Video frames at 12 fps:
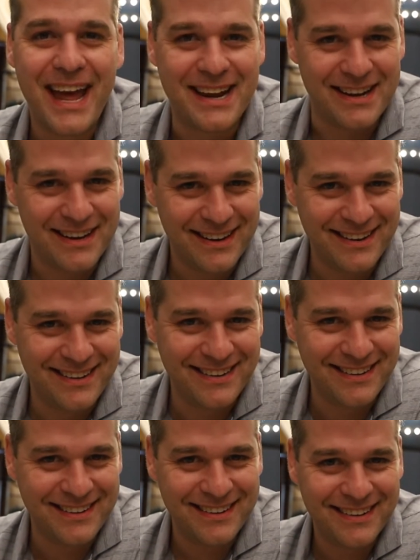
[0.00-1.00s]
hate it.
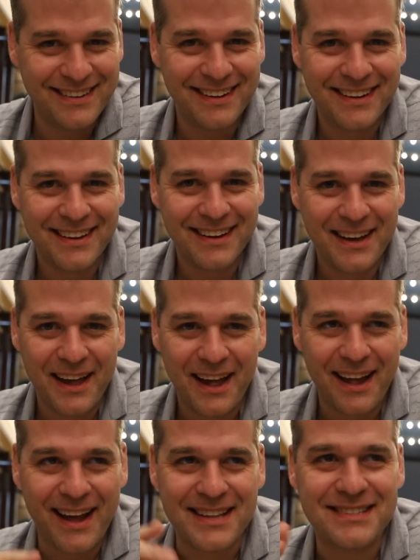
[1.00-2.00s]

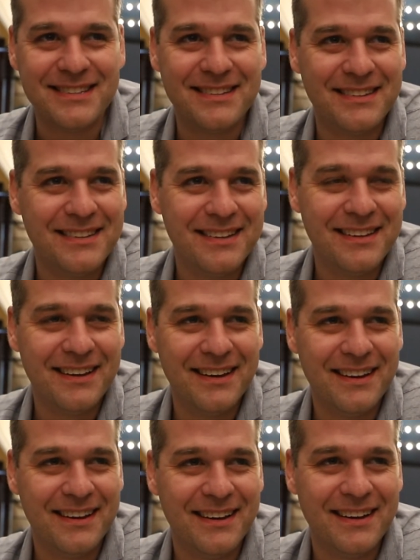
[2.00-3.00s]
It's
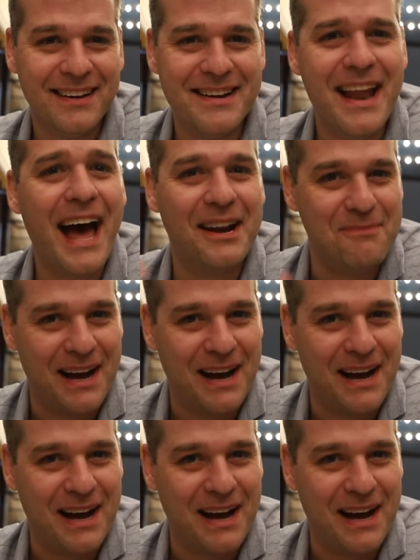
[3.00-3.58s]
not a